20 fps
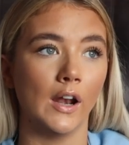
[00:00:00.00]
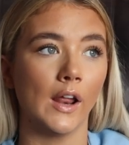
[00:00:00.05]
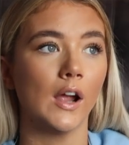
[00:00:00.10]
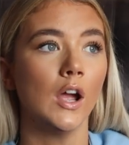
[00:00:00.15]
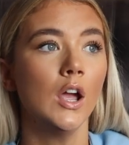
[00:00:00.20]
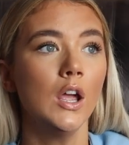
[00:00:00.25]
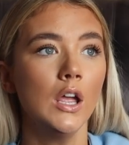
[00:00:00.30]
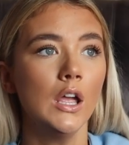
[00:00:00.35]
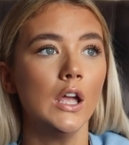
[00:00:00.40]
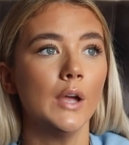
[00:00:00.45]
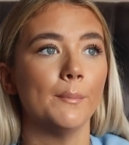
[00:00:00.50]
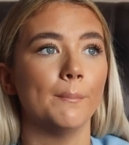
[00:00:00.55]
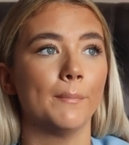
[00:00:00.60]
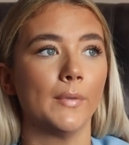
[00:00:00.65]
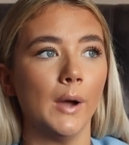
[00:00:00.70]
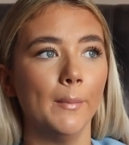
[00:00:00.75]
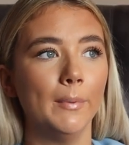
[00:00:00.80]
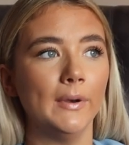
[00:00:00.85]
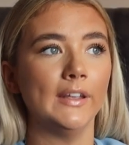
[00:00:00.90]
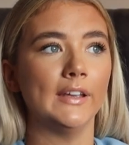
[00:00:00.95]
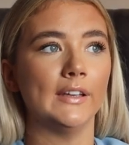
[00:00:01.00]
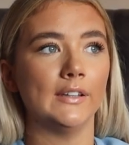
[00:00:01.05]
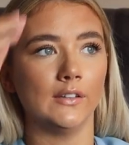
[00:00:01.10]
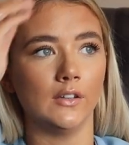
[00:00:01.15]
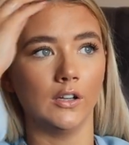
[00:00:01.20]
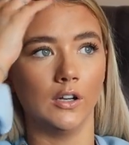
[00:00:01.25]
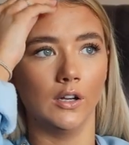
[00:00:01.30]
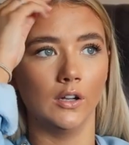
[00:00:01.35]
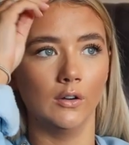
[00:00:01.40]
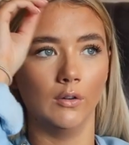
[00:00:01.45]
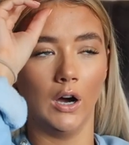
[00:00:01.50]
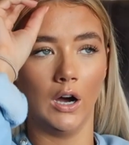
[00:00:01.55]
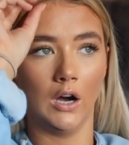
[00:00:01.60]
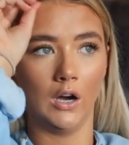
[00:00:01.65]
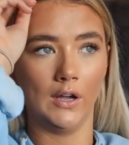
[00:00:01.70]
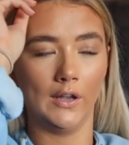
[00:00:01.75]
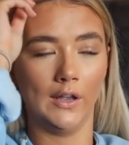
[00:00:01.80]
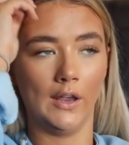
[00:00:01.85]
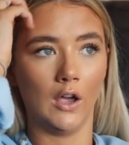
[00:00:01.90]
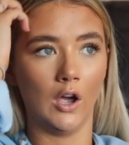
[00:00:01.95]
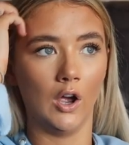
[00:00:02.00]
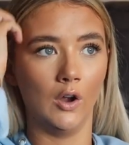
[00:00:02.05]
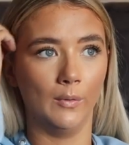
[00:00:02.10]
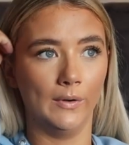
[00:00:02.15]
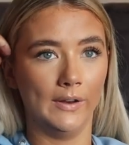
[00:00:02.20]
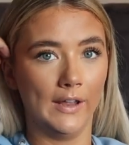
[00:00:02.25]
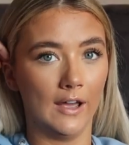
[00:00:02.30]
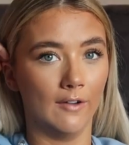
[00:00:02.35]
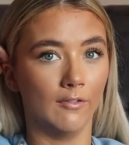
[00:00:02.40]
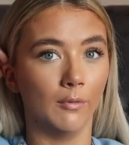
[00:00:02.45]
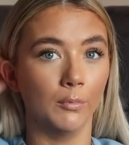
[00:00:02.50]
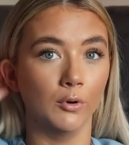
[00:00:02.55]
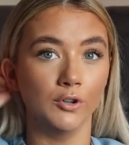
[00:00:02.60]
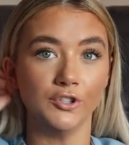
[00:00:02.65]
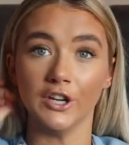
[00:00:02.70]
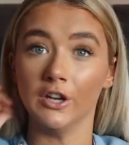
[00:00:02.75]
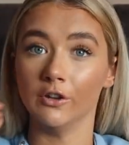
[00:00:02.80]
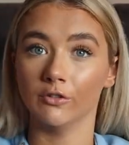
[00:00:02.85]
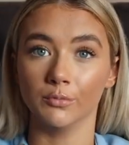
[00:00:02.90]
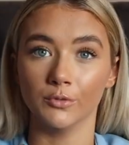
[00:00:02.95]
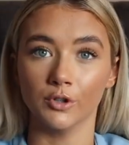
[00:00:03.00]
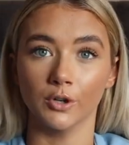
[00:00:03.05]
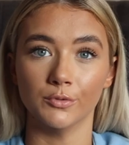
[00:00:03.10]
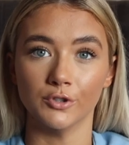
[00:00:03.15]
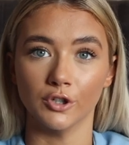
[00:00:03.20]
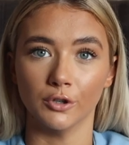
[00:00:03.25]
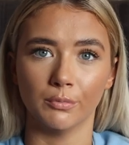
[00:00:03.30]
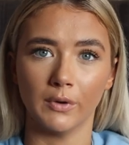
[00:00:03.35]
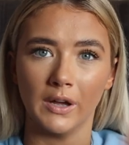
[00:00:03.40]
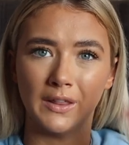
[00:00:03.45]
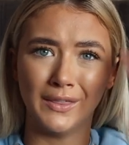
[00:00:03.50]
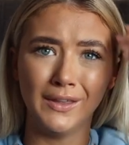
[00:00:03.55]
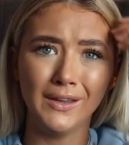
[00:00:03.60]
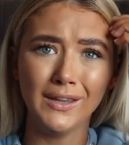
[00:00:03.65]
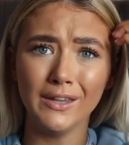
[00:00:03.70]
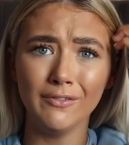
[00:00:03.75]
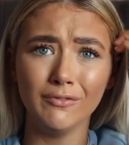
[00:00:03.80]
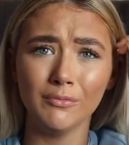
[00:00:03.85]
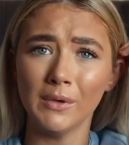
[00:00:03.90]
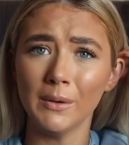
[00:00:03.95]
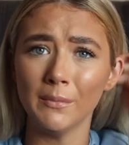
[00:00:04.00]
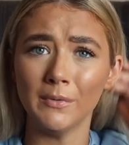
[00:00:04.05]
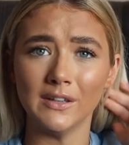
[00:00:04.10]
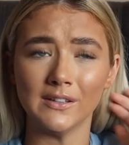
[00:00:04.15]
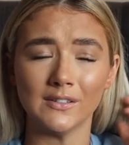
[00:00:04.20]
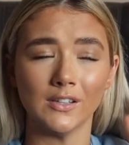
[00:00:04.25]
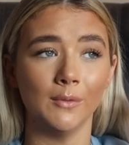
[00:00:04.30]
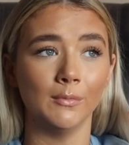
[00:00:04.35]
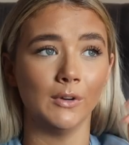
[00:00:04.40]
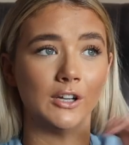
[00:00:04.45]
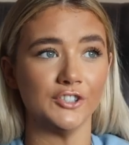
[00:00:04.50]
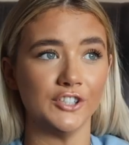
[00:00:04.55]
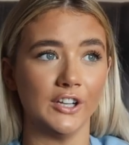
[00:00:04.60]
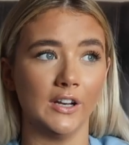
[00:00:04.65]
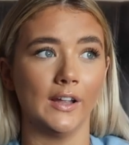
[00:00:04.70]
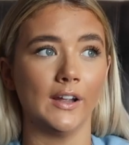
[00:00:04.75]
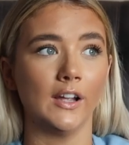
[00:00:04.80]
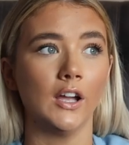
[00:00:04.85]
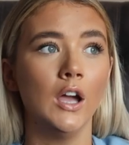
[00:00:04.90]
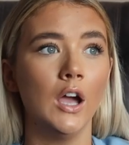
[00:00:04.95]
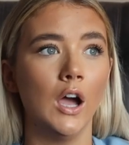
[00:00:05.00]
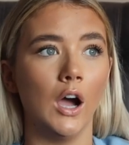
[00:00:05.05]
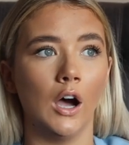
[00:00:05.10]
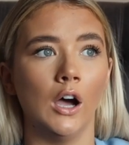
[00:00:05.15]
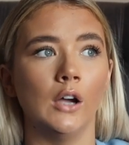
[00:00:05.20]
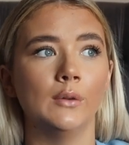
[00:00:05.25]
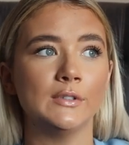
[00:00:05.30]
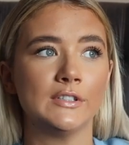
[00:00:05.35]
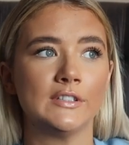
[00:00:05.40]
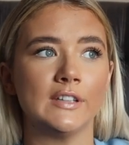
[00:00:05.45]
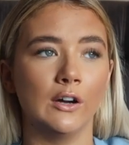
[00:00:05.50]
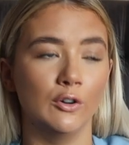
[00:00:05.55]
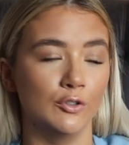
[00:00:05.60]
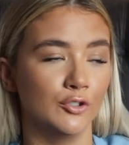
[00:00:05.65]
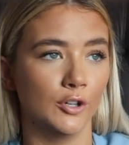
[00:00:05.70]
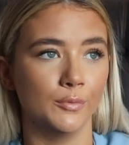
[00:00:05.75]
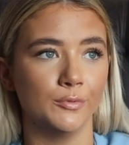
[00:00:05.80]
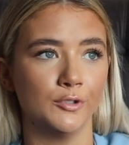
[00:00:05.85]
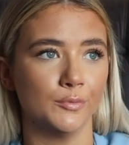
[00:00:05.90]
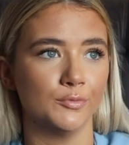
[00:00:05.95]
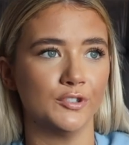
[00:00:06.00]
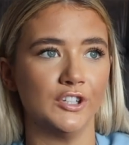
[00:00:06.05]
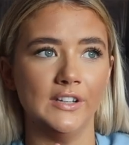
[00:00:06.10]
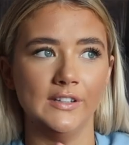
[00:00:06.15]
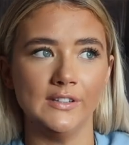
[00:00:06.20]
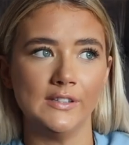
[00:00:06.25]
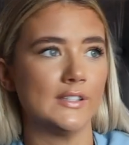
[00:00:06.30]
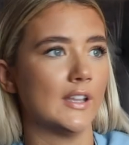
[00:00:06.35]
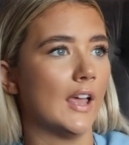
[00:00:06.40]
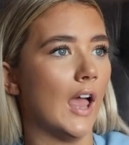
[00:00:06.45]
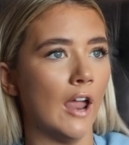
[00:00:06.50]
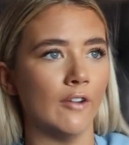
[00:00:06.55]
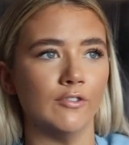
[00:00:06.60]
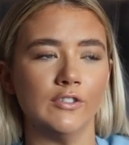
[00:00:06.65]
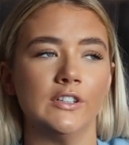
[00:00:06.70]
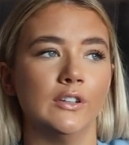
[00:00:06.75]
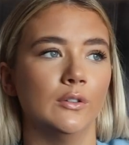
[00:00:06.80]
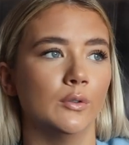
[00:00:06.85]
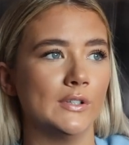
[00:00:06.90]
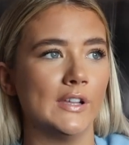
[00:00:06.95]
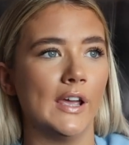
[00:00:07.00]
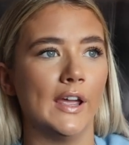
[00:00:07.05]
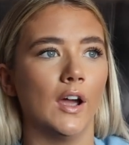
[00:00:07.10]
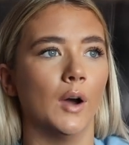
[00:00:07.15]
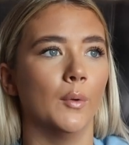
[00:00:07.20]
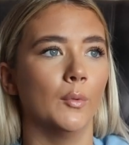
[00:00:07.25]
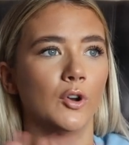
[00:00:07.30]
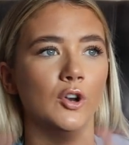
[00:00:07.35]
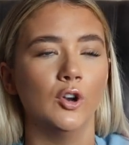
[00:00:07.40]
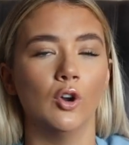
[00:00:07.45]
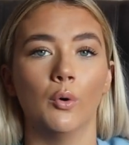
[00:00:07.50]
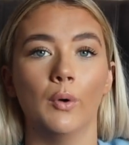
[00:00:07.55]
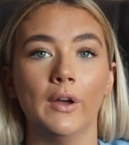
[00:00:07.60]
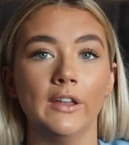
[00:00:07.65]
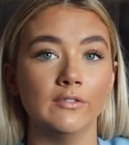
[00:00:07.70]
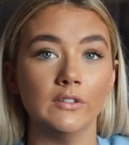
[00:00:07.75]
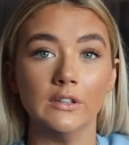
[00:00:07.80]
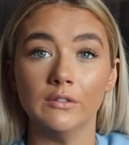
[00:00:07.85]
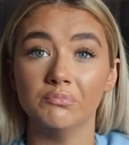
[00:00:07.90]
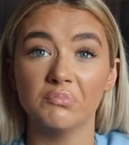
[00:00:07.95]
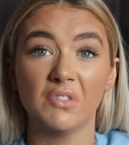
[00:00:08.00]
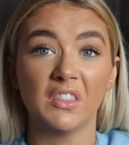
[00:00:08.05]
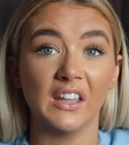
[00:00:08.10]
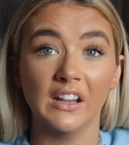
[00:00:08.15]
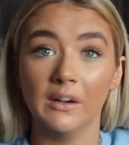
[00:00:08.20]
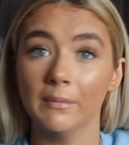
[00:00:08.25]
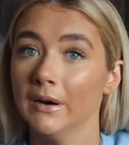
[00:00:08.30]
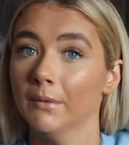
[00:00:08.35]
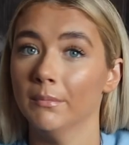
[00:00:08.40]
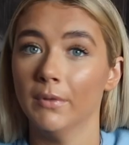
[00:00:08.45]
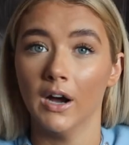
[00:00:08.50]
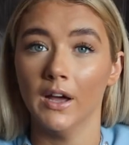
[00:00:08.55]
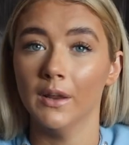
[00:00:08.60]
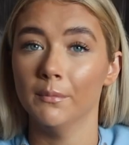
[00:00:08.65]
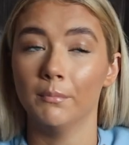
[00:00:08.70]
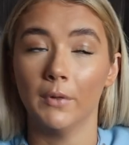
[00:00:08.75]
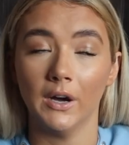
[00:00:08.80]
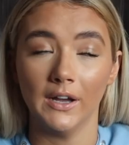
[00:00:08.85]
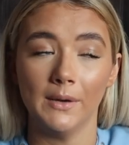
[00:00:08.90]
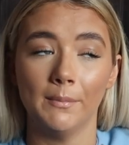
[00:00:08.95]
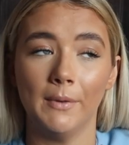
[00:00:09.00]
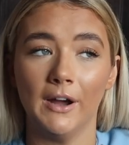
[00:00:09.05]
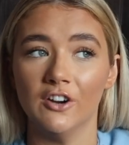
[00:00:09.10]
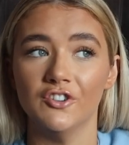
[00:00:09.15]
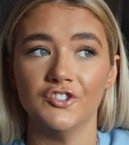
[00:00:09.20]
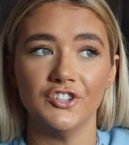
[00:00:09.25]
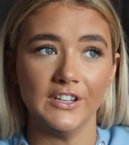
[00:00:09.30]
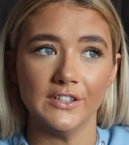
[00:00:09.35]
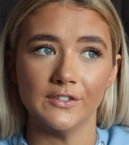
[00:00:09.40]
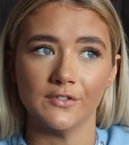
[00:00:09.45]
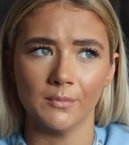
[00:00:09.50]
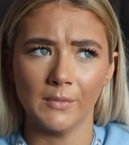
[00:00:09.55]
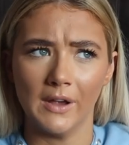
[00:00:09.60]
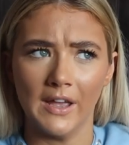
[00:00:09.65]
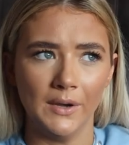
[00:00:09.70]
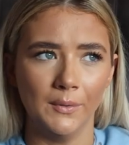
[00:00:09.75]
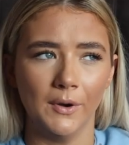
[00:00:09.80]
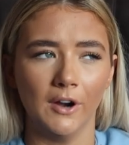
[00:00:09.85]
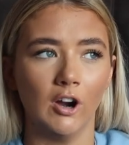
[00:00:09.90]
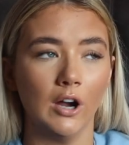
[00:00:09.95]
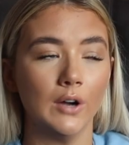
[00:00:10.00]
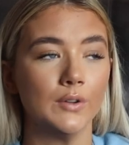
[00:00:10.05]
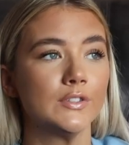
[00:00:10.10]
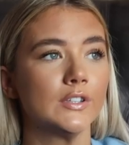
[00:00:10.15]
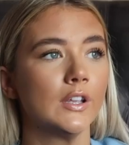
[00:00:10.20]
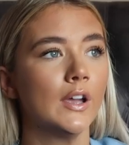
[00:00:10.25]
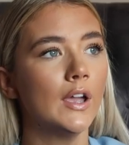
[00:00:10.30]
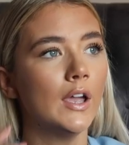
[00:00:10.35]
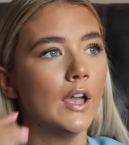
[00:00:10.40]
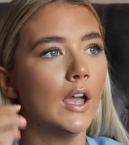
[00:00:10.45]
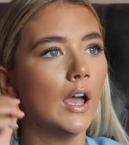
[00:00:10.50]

Like, a couple of years ago, I only ever bought jeans from Topshop. I think even maybe this time last year, like, I was set on Topshop jeans every single day. I would not even think about buying a pair of jeans from anywhere else.